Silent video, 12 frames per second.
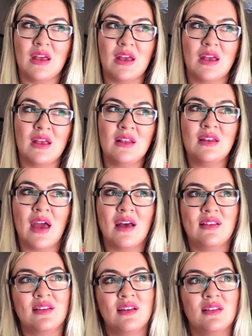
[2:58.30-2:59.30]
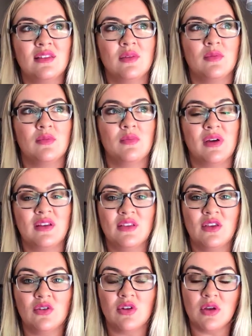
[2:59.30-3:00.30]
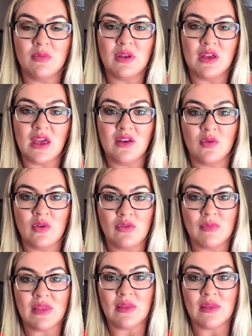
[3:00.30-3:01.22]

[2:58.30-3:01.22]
In essence, the place that you'll communicate with me the